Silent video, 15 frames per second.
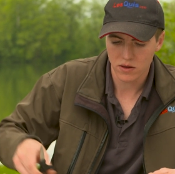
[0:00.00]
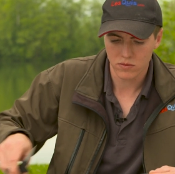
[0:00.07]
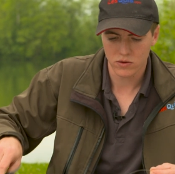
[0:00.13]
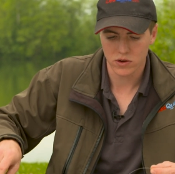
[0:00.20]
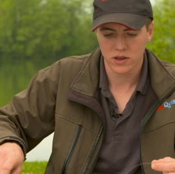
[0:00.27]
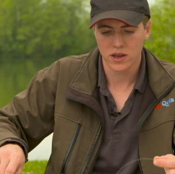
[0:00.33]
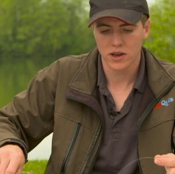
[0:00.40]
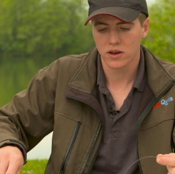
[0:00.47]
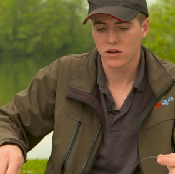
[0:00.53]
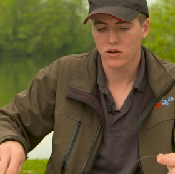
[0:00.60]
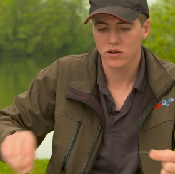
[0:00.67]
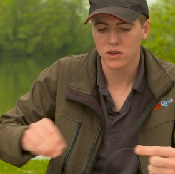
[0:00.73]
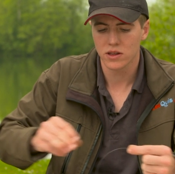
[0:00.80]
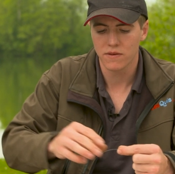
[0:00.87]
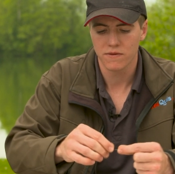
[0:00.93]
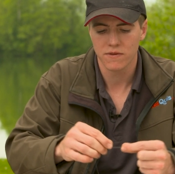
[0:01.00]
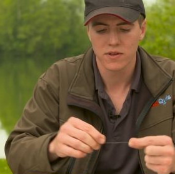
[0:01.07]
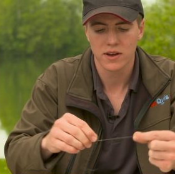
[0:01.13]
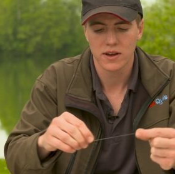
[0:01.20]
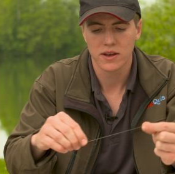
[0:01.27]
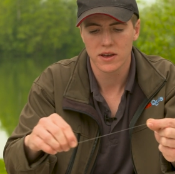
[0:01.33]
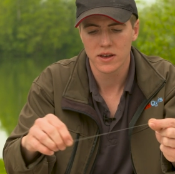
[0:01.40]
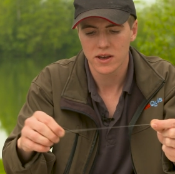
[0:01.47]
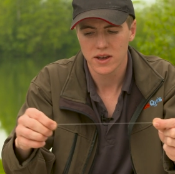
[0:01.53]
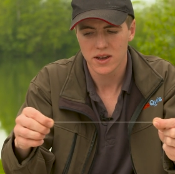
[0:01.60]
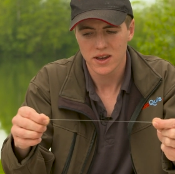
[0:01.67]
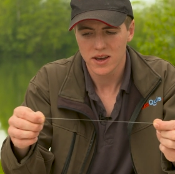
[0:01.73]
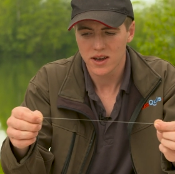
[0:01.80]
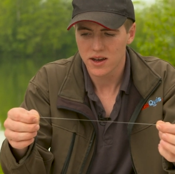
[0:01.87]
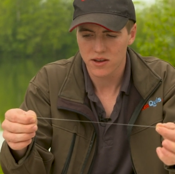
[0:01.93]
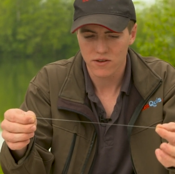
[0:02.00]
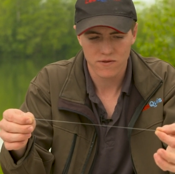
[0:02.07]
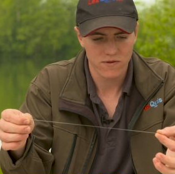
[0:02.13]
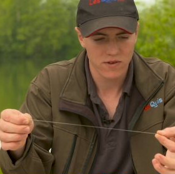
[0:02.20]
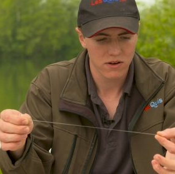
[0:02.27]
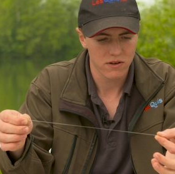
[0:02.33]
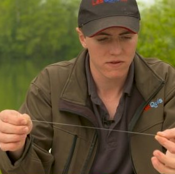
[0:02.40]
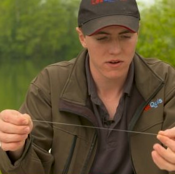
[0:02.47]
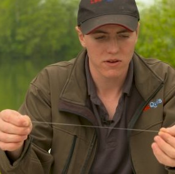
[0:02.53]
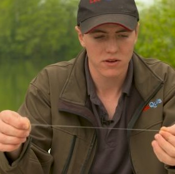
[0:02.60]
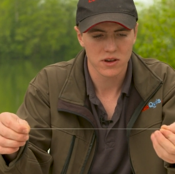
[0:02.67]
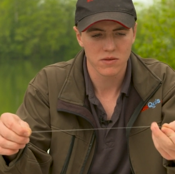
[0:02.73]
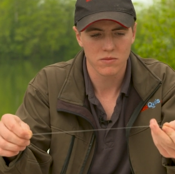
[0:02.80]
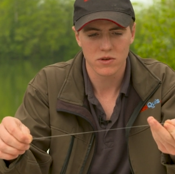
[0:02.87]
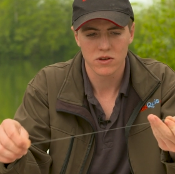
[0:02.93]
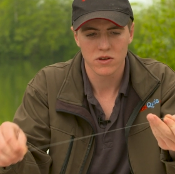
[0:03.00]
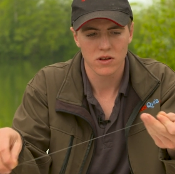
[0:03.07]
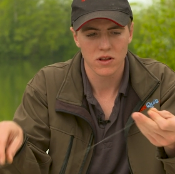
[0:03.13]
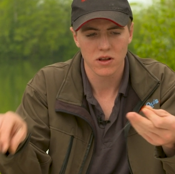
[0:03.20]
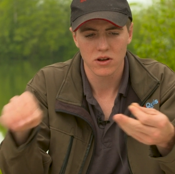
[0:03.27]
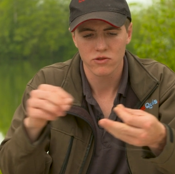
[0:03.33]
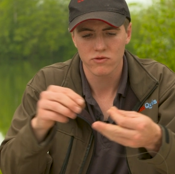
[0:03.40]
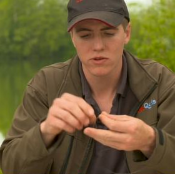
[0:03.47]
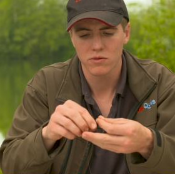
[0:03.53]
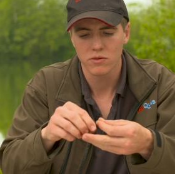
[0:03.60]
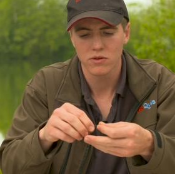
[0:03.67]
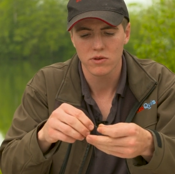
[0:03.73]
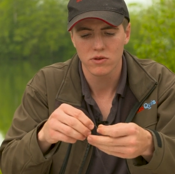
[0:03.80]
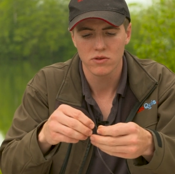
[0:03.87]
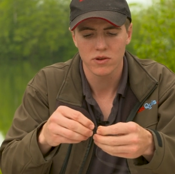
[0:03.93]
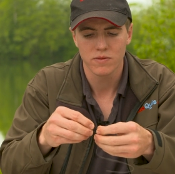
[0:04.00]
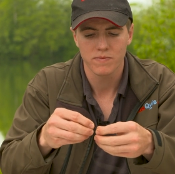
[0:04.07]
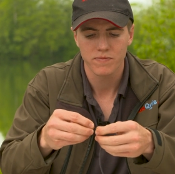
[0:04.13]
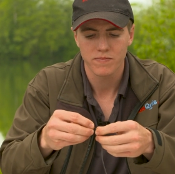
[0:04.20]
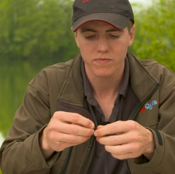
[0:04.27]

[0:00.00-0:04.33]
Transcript: Just take a nice length of that. It's very, very similar to the last rig we were using.